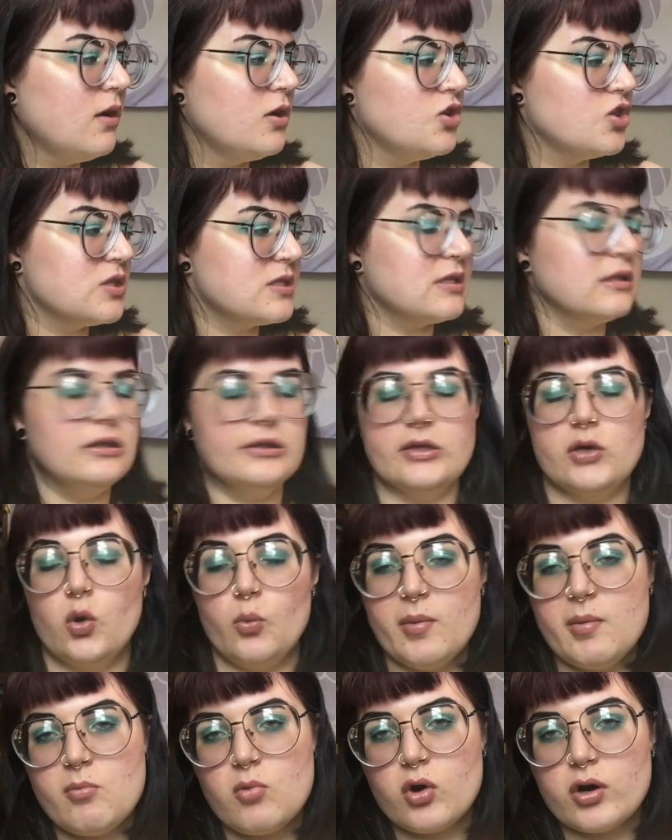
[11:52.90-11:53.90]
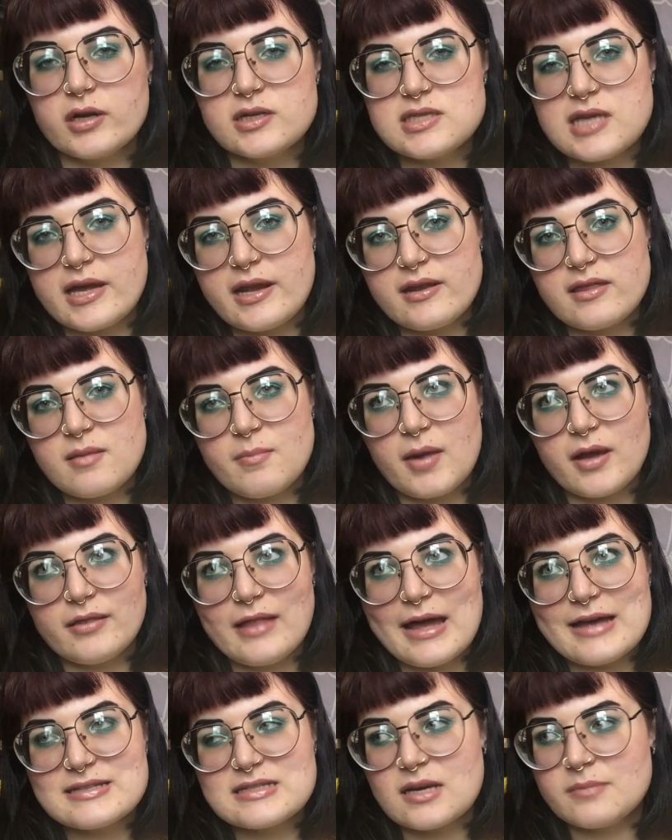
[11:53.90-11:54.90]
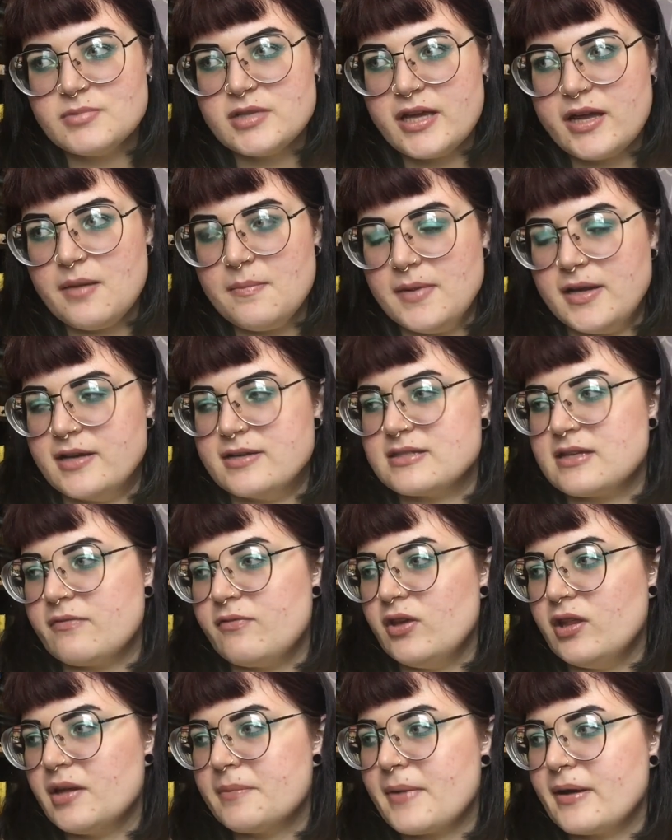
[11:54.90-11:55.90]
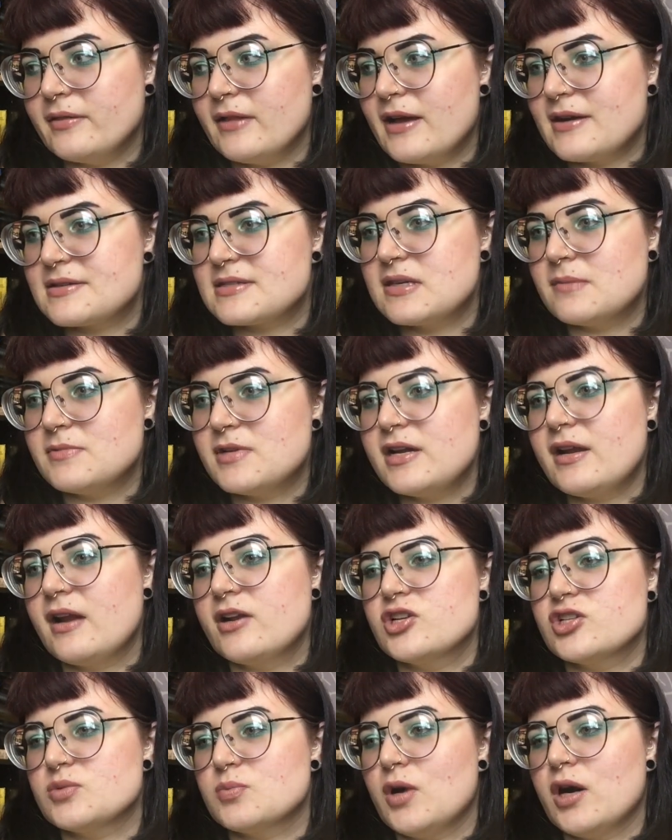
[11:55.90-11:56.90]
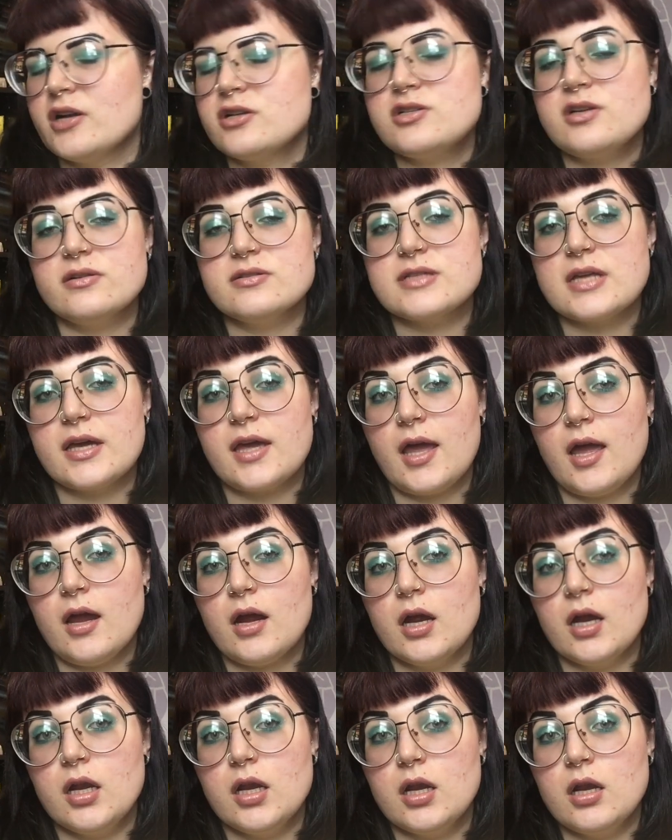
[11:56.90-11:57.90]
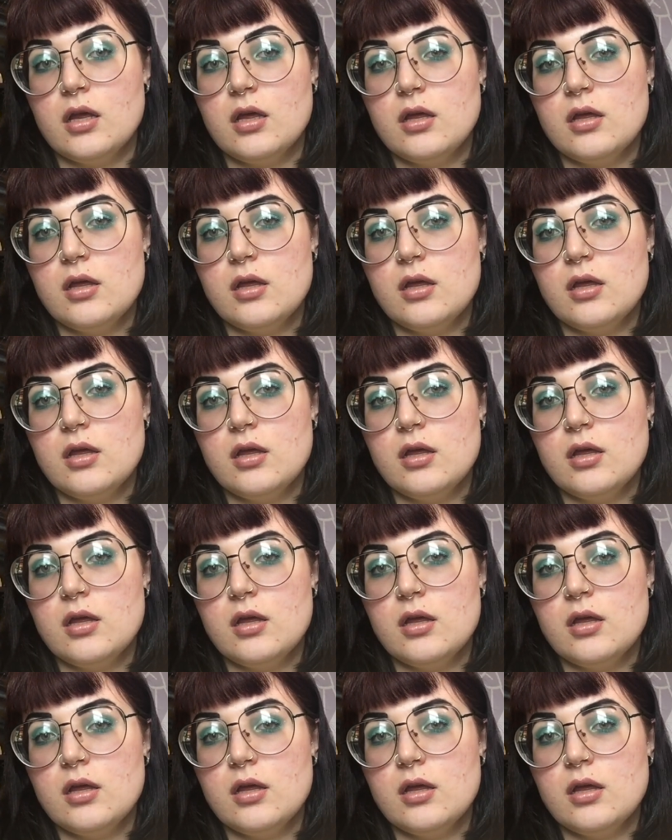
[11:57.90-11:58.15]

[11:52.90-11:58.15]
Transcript: just a little bit more exciting than my last update, because I feel like my last update I just watched and I was like, Erin,